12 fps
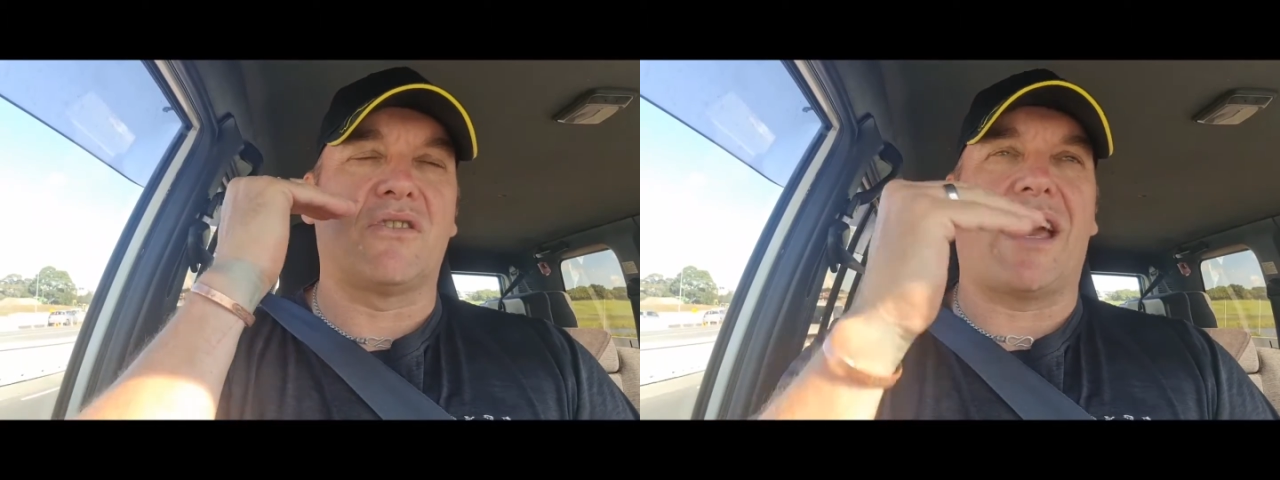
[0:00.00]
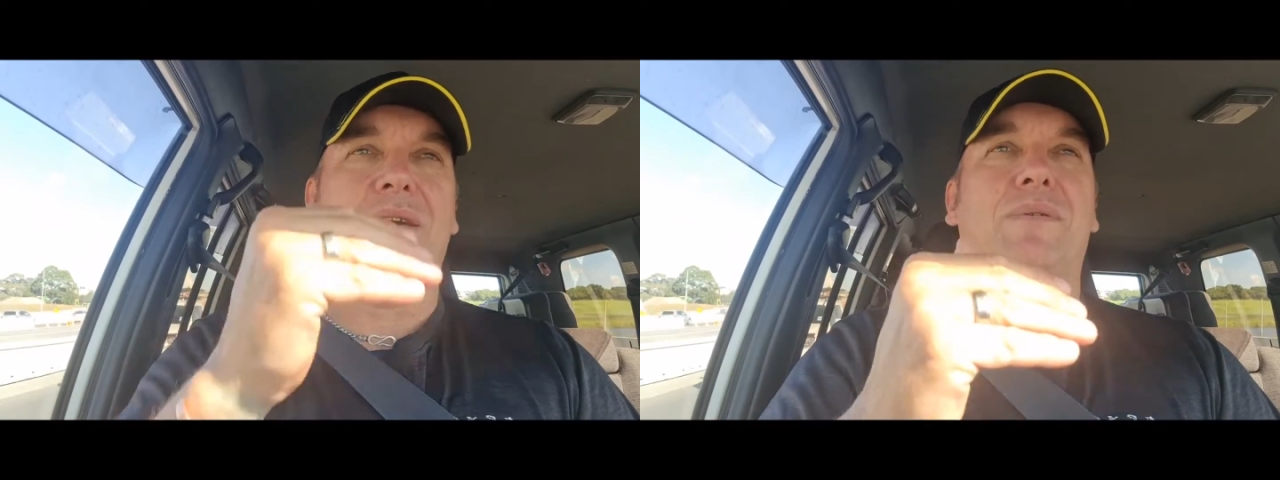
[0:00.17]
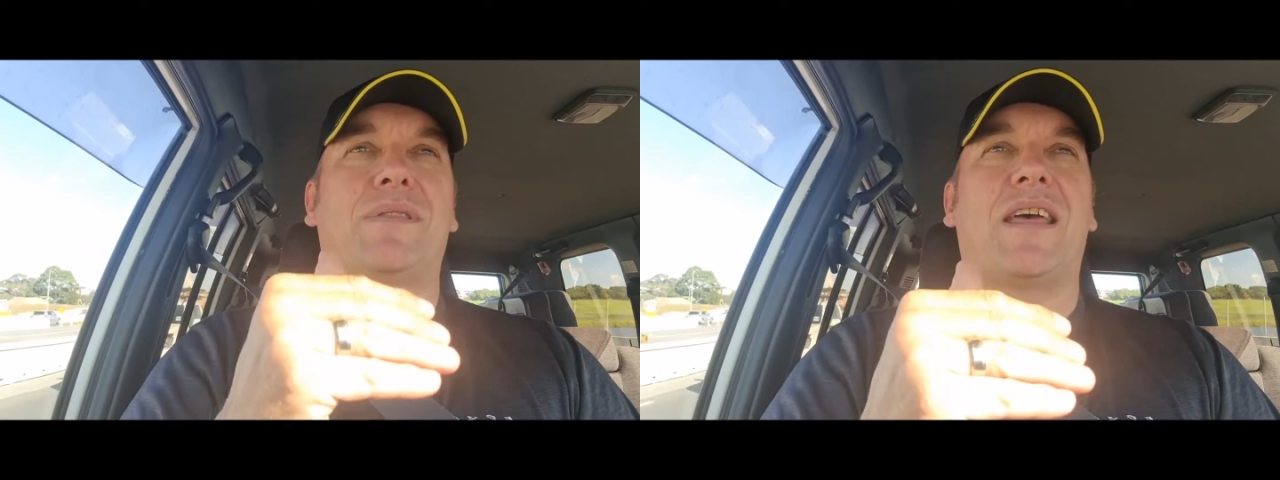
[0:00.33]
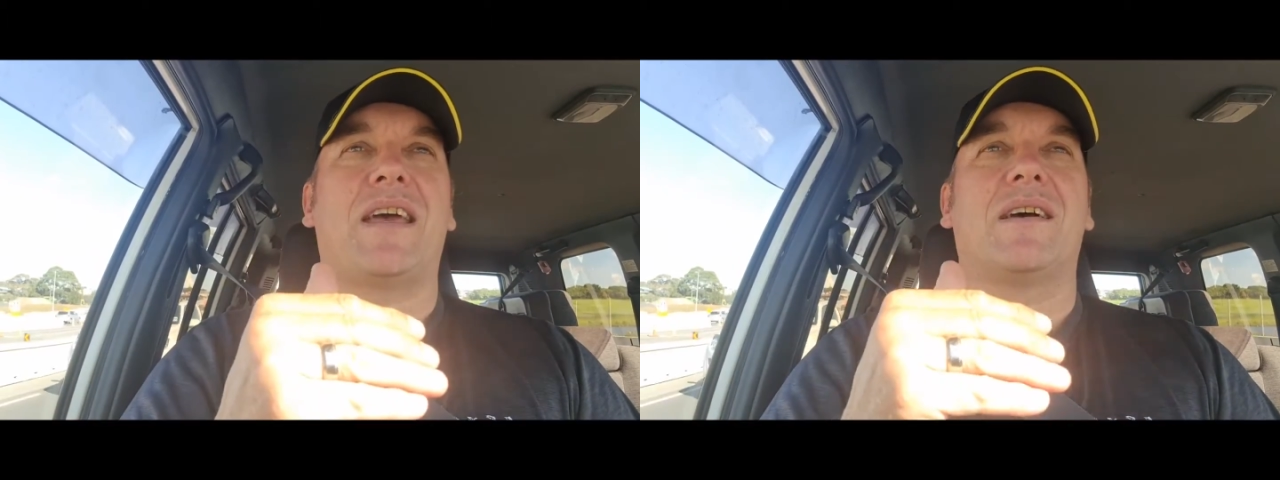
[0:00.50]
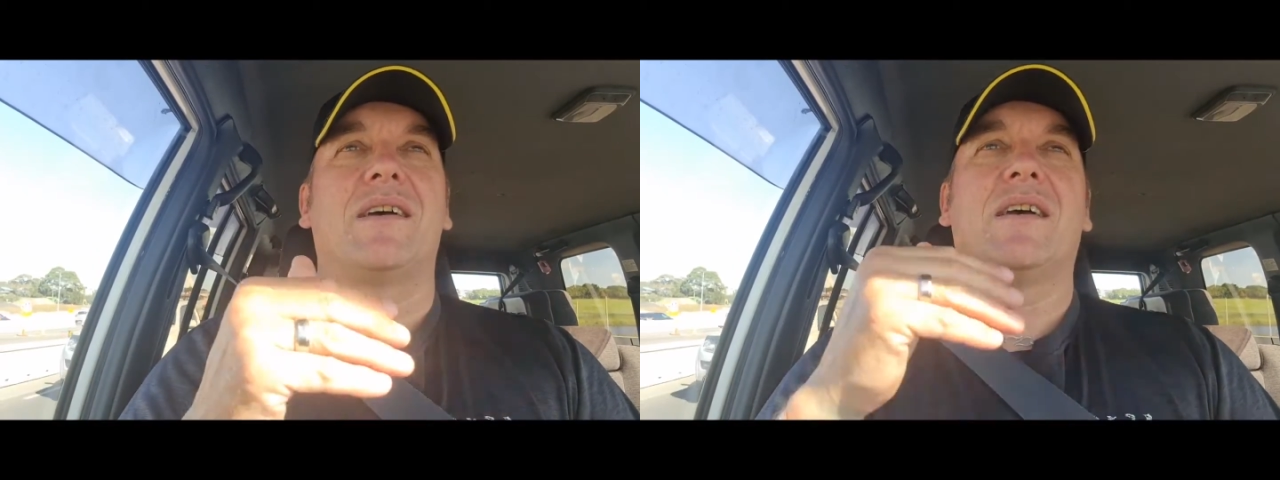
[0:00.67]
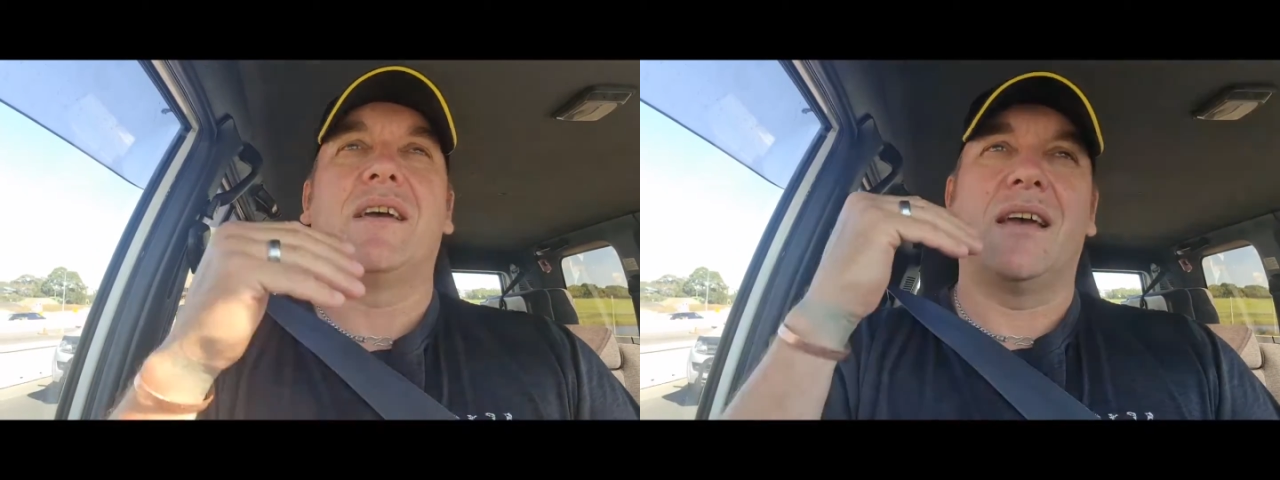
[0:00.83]
tape in there
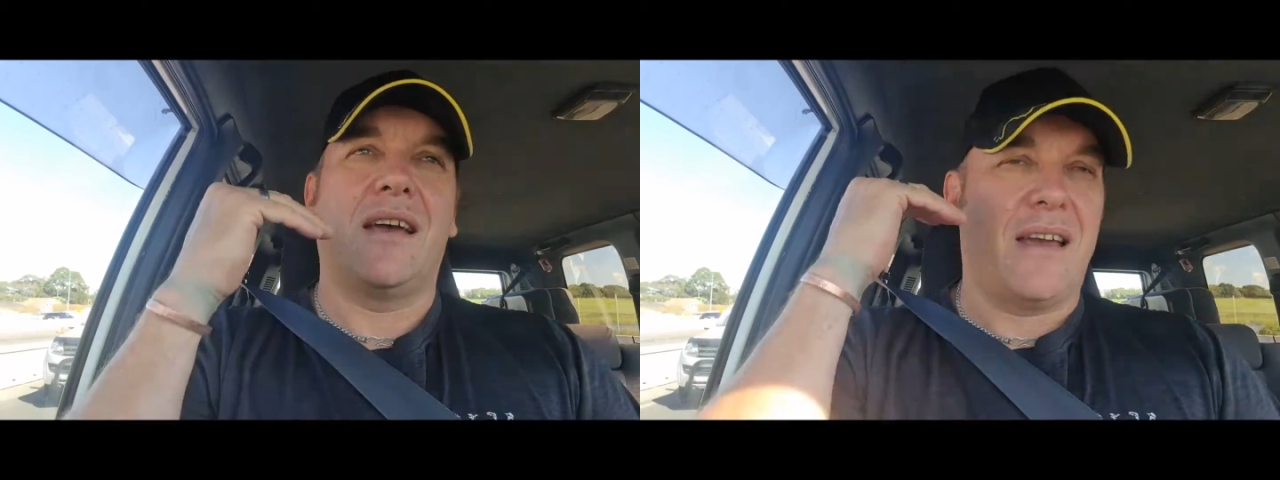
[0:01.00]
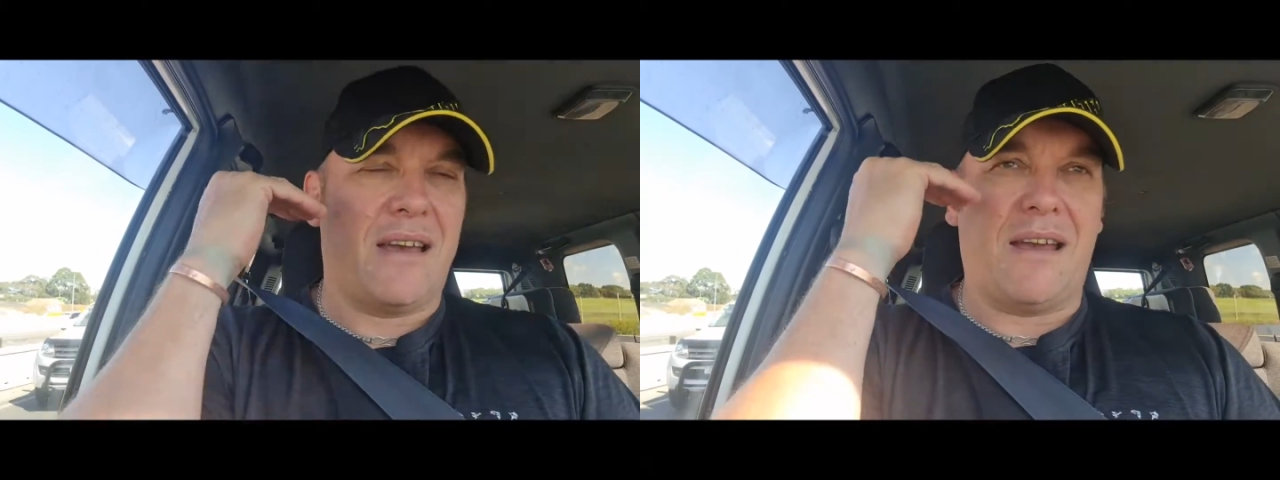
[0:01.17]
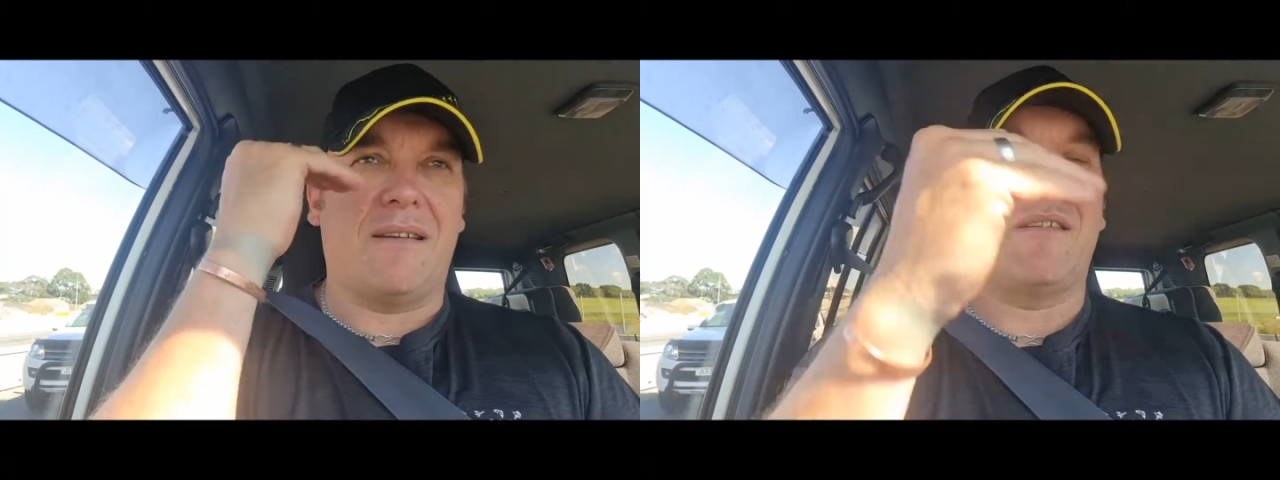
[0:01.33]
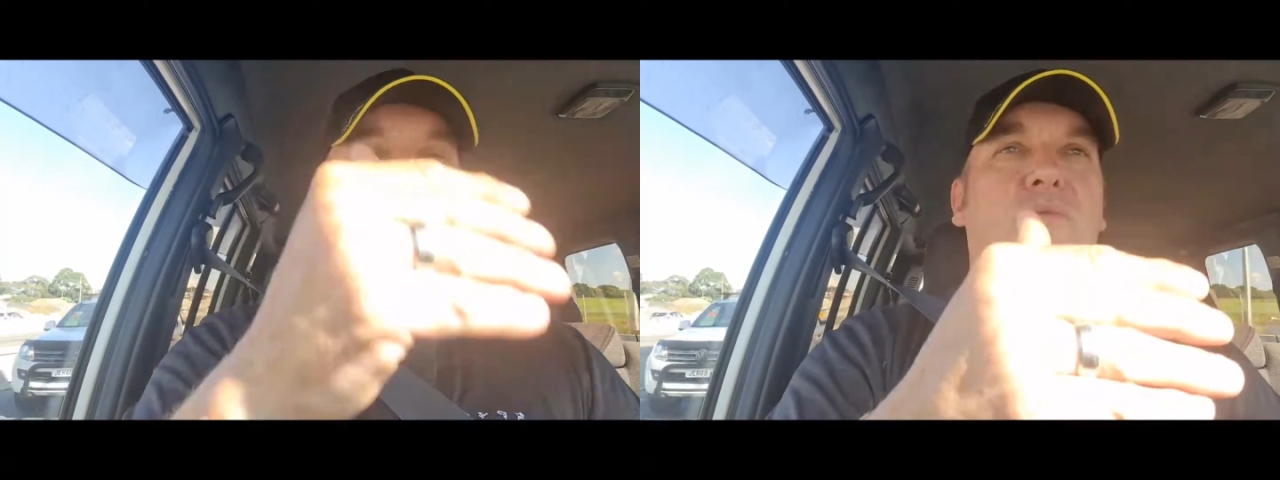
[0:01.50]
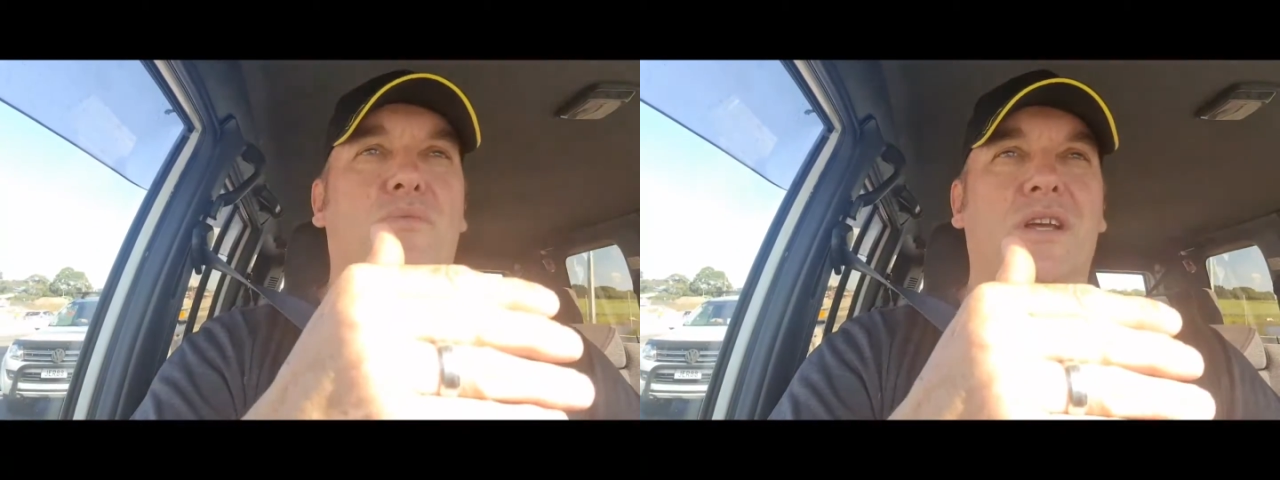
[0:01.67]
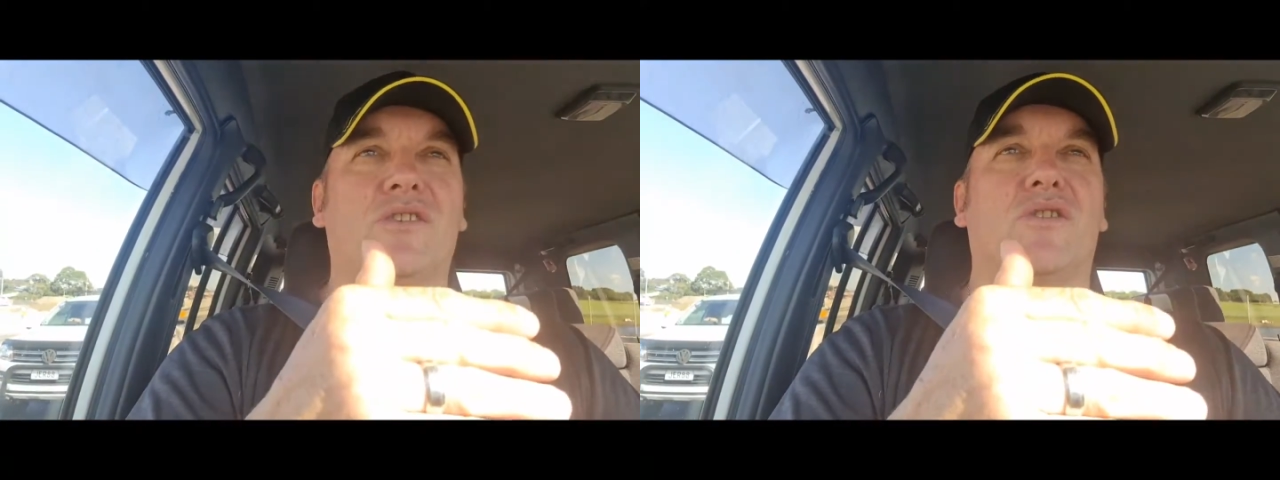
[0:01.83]

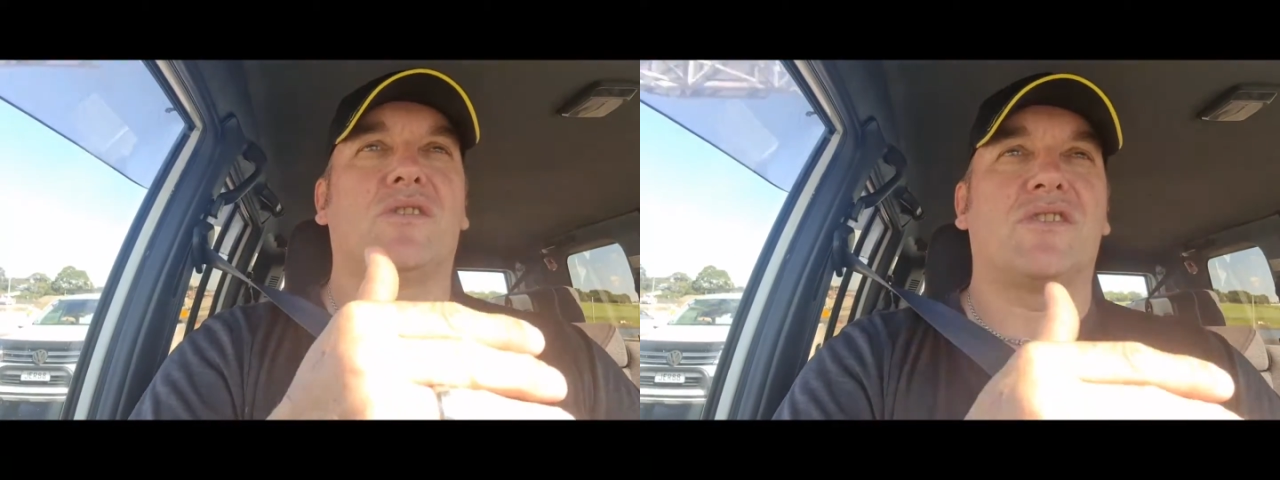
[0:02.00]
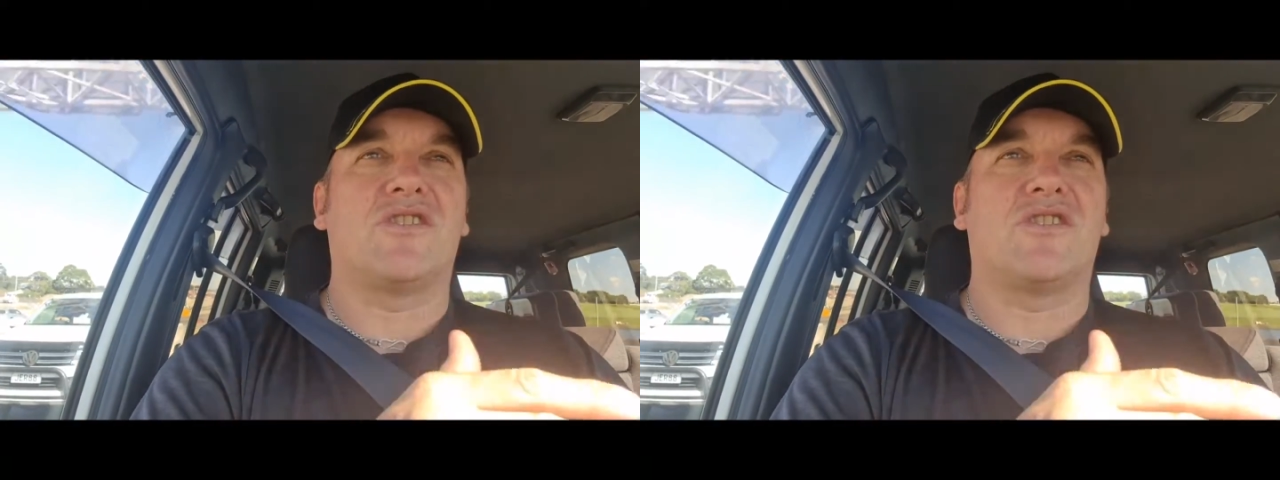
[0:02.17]
and redo the